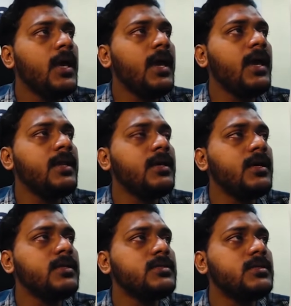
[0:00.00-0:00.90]
And
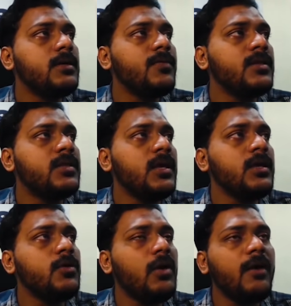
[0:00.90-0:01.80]
here is the one
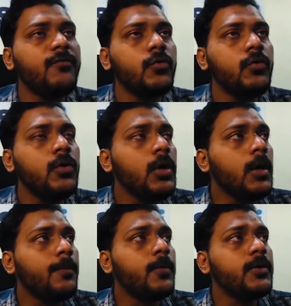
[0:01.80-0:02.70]
thing, you have to
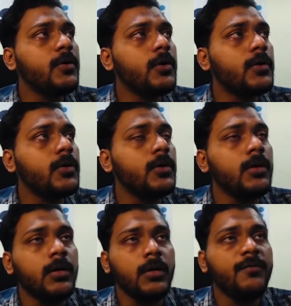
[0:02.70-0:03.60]
put your
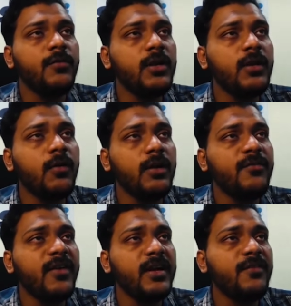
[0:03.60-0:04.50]
fully
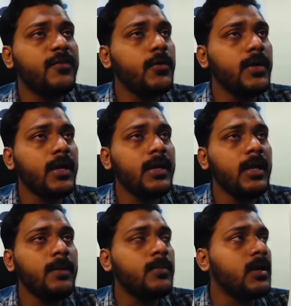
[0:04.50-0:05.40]
qualified FQDN
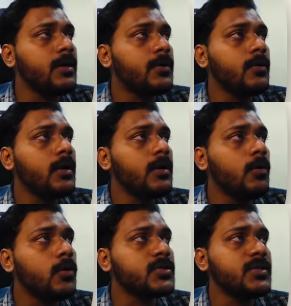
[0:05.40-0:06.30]
name, controller
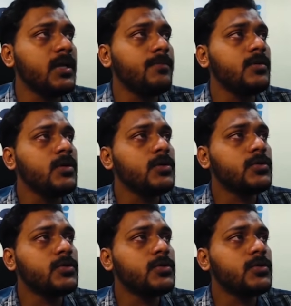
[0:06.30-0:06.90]
host name.